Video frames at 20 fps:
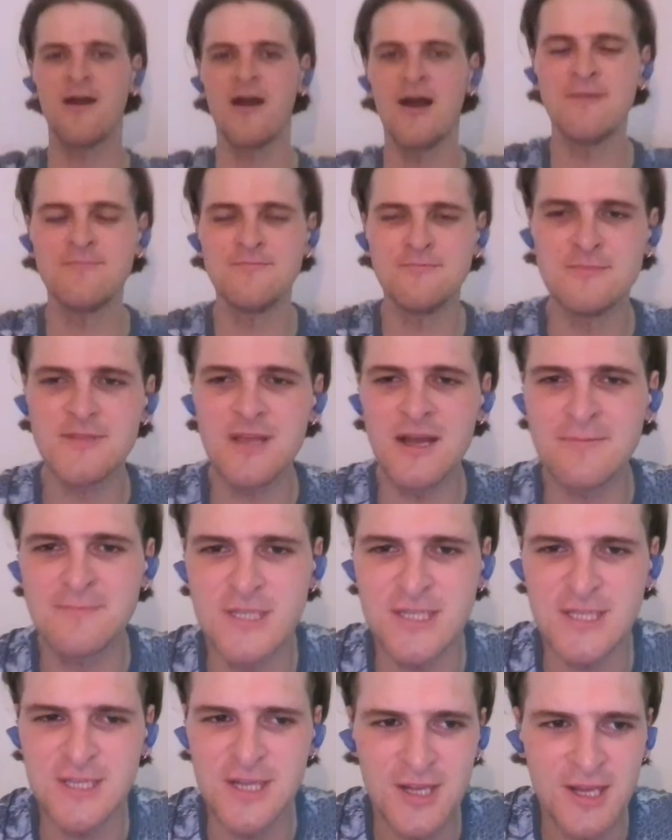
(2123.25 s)
I'm
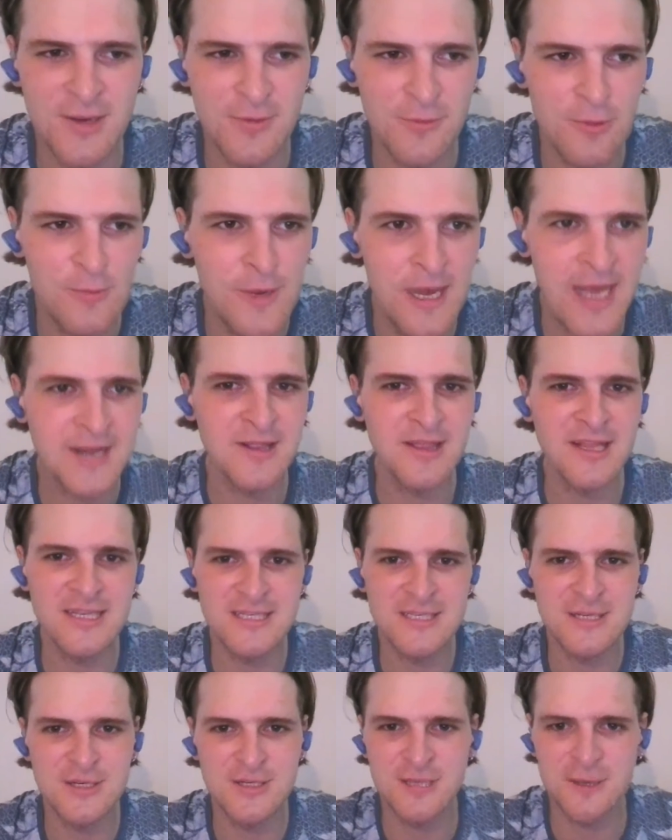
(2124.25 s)
just going to remind
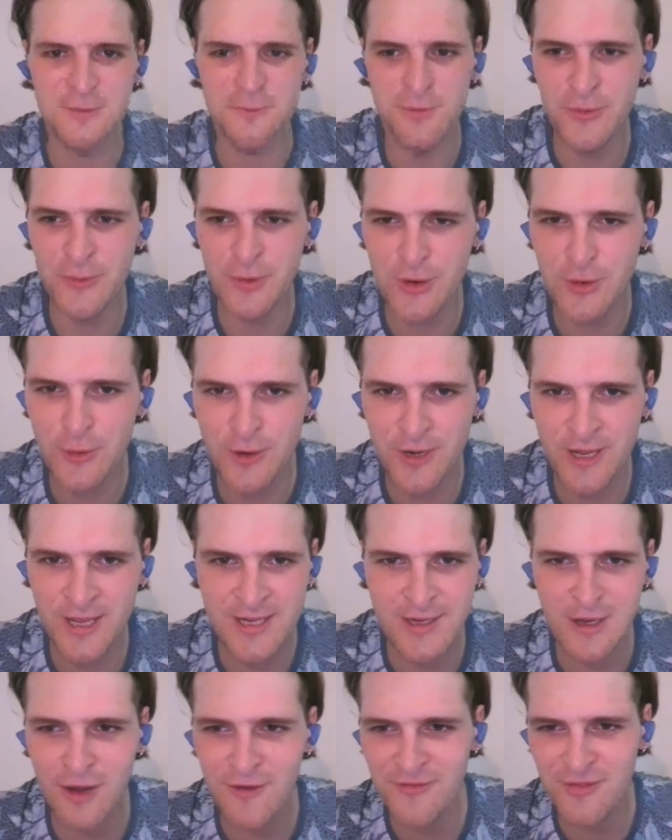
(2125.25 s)
listeners that we're
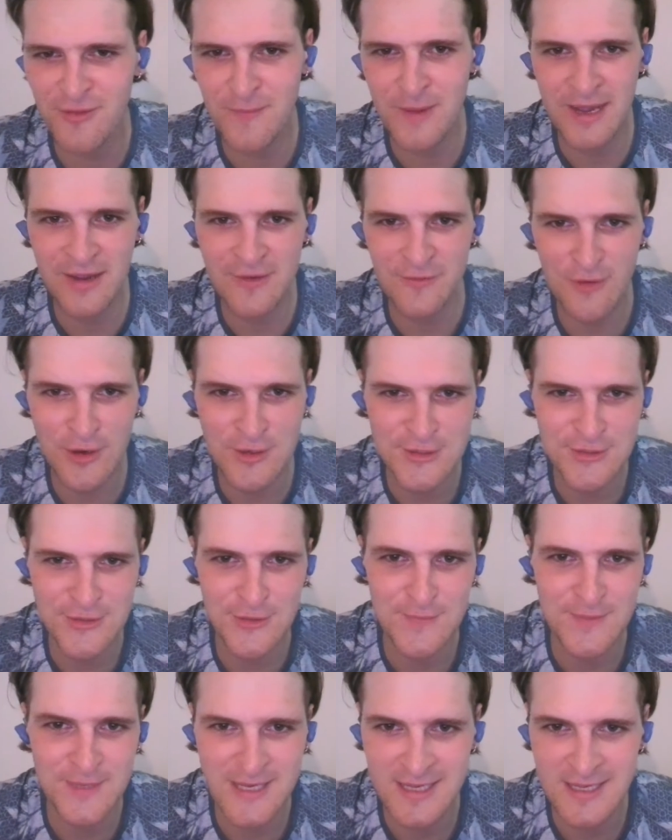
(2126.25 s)
recording off the back of
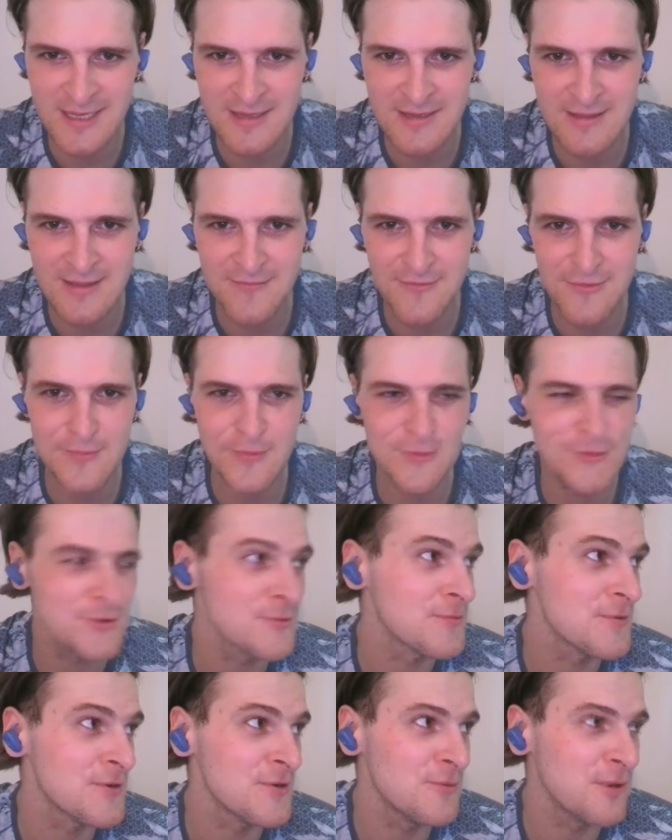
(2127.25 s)
Arsenal beating
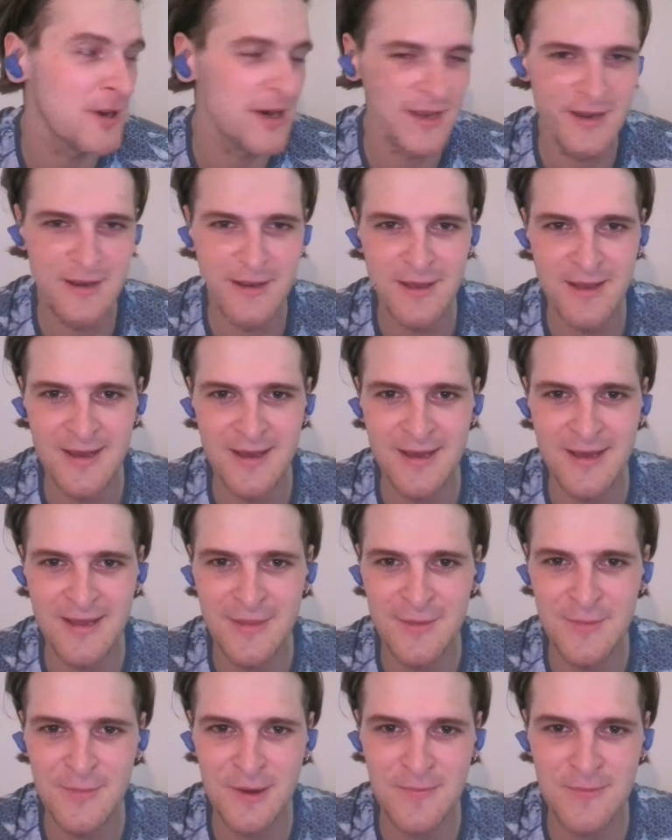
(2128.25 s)
Liverpool 3-1
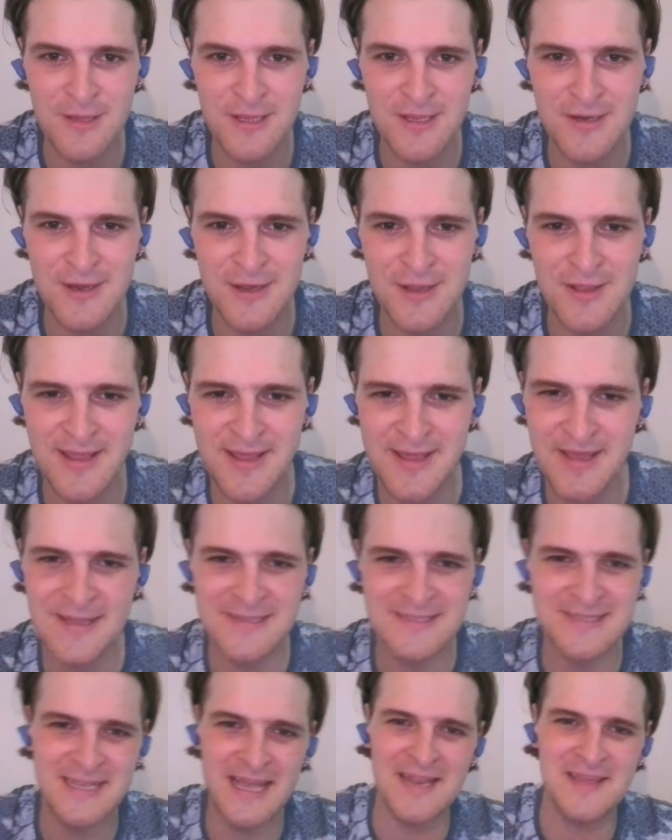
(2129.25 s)
in the Premier League. Not that it
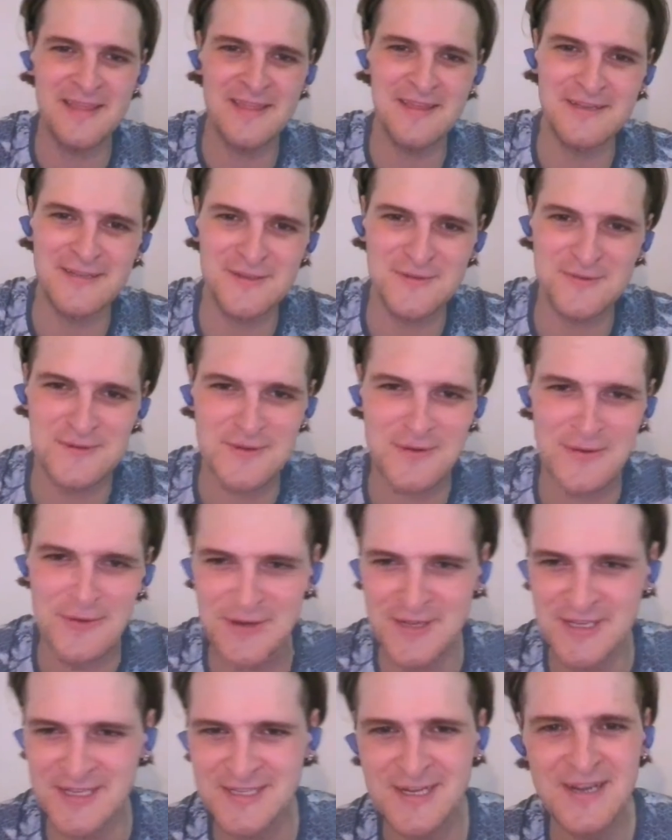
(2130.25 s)
has anything to do with
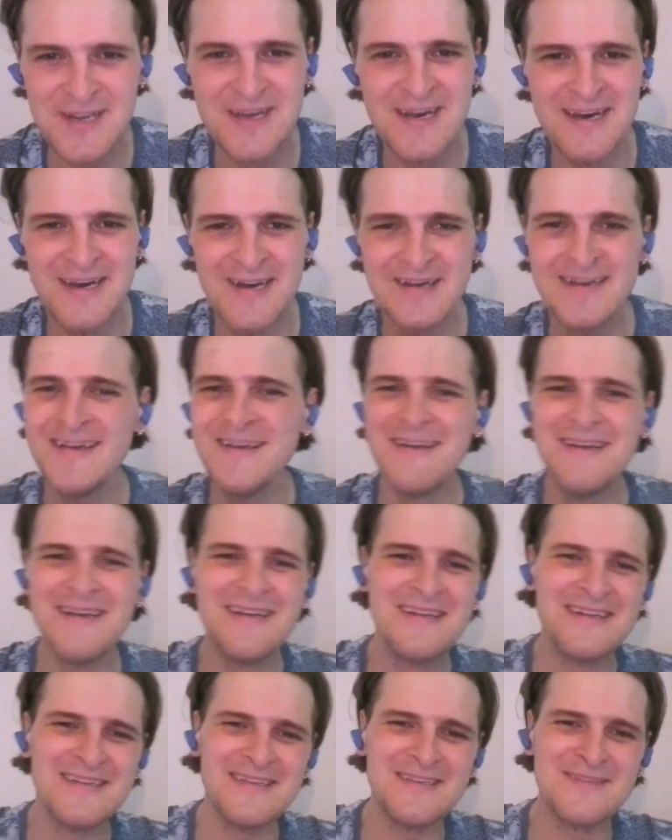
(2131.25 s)
Courtney's
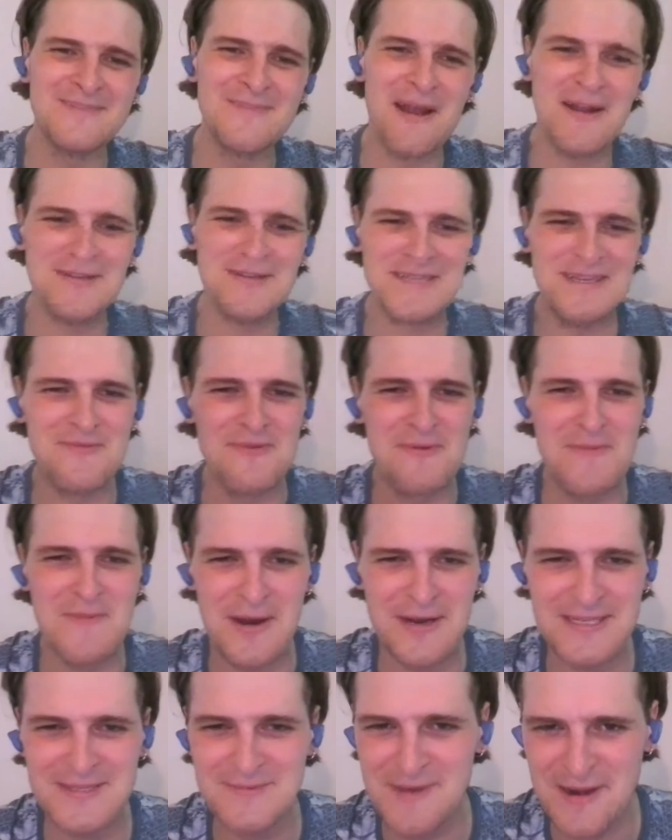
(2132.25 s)
disparaging
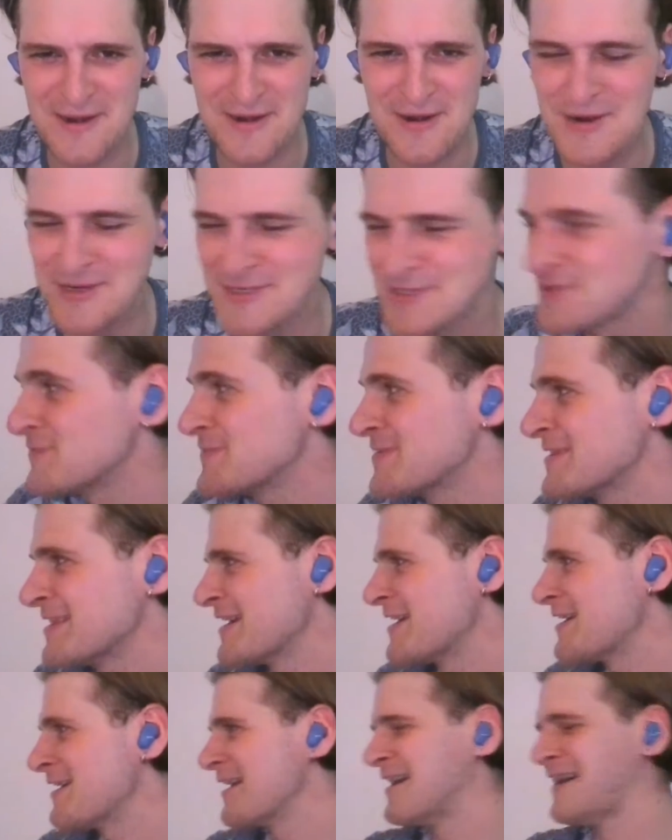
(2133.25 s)
remarks about an Arsenal
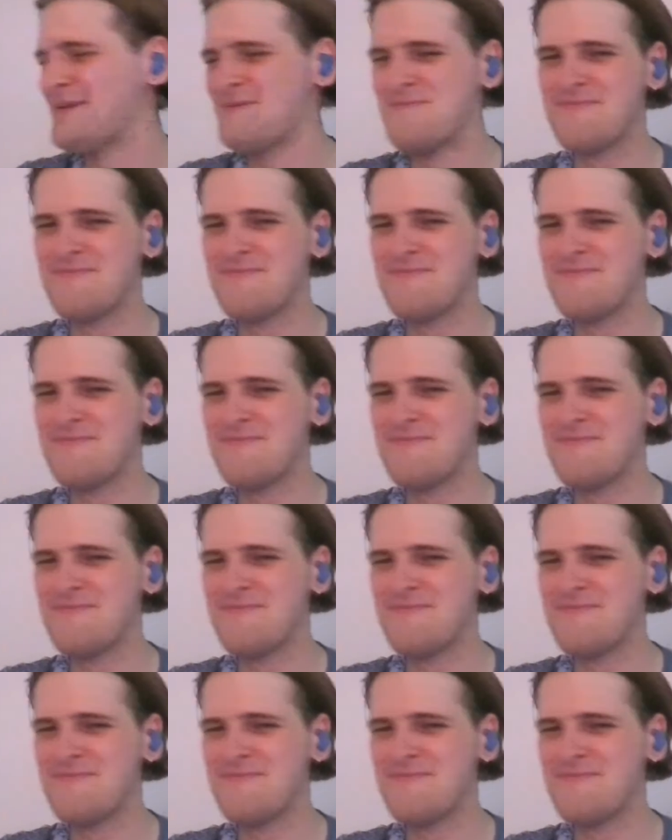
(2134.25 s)
player.